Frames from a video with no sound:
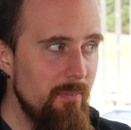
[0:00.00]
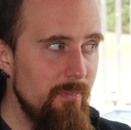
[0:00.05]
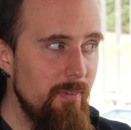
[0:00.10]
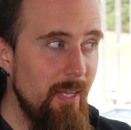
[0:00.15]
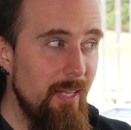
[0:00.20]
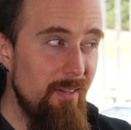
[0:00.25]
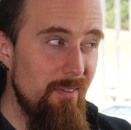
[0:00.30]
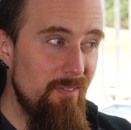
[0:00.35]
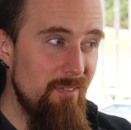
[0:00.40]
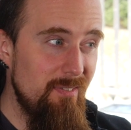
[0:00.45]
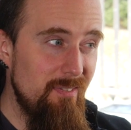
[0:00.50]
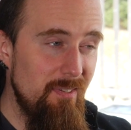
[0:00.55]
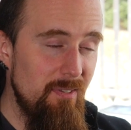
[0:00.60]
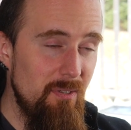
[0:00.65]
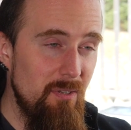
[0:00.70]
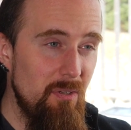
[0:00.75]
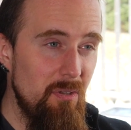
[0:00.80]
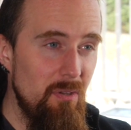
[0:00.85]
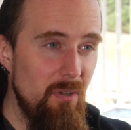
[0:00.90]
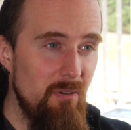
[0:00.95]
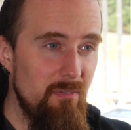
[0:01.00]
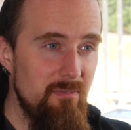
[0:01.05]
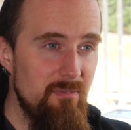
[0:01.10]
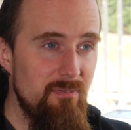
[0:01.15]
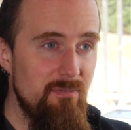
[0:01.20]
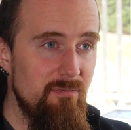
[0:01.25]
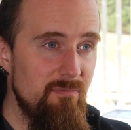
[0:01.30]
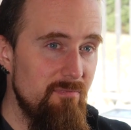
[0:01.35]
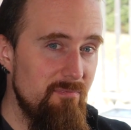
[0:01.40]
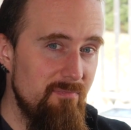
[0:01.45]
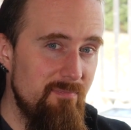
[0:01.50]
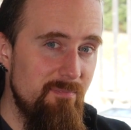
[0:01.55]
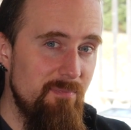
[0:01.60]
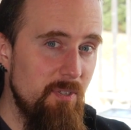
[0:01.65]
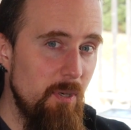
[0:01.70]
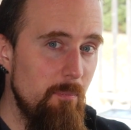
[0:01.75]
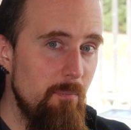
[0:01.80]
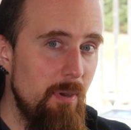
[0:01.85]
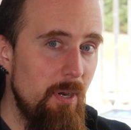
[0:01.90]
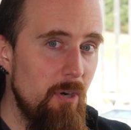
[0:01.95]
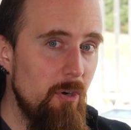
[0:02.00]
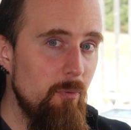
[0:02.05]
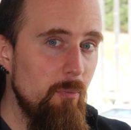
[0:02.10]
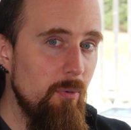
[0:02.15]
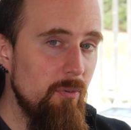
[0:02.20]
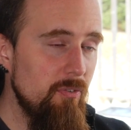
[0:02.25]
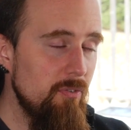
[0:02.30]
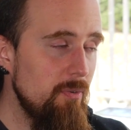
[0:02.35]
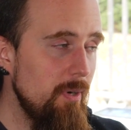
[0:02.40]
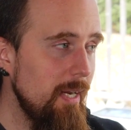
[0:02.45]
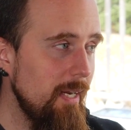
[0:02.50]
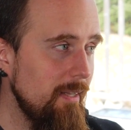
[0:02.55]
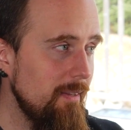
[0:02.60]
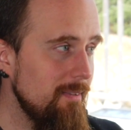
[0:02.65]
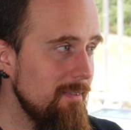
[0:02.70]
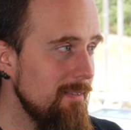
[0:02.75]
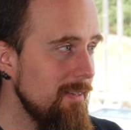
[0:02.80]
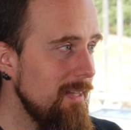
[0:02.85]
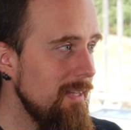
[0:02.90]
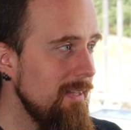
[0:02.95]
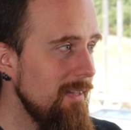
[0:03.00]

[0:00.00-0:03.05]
that is still of comparable strength.